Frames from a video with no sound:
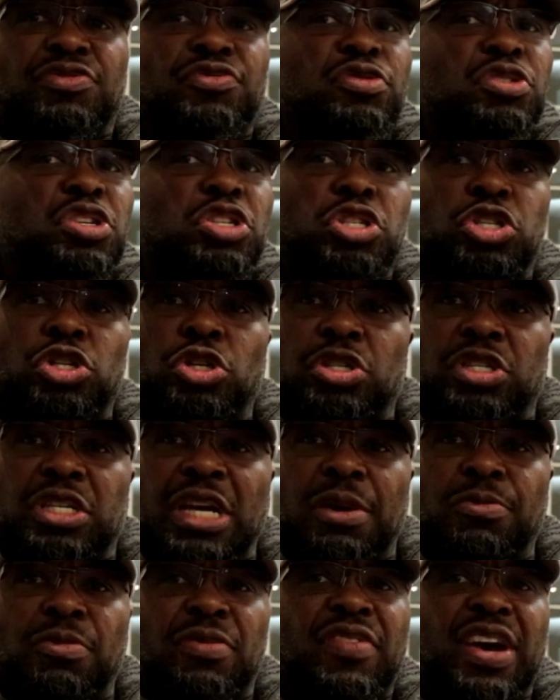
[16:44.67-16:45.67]
through the good
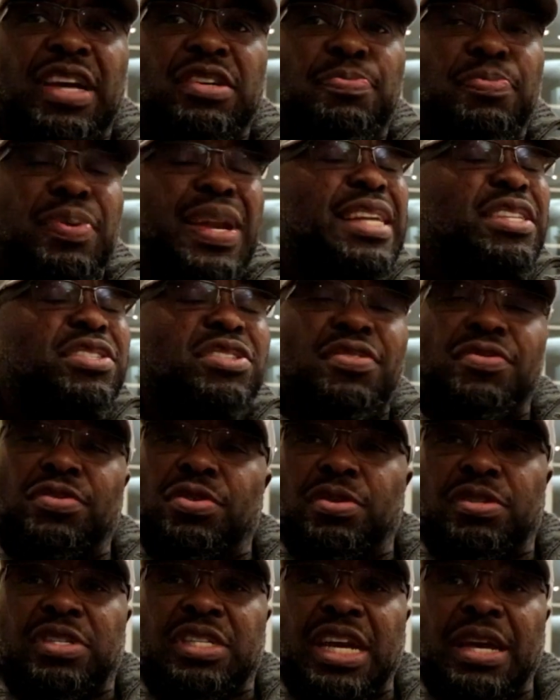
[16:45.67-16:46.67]
time. We've had plenty
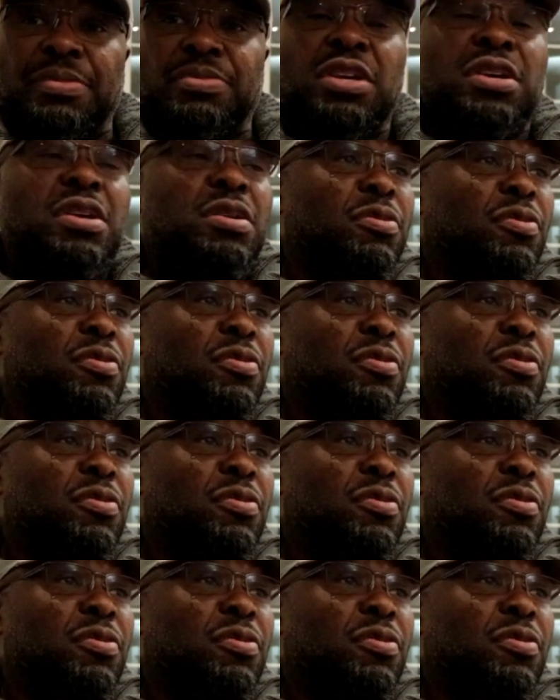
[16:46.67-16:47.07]
of good times.